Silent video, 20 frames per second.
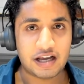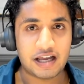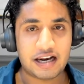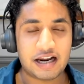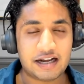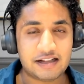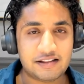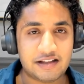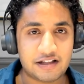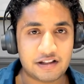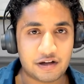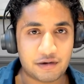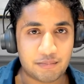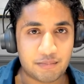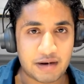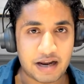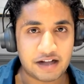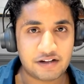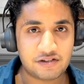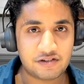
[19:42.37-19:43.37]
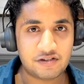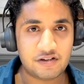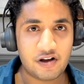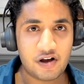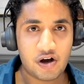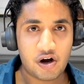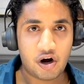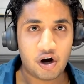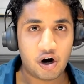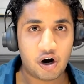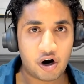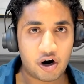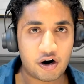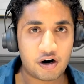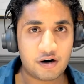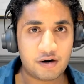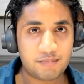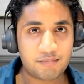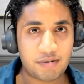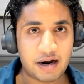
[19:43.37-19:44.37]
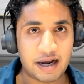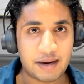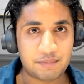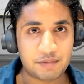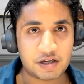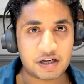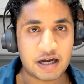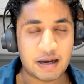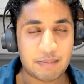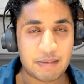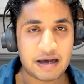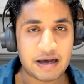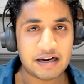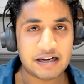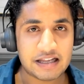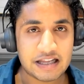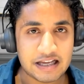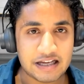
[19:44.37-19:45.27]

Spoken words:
And I think the Nets are primed to come out of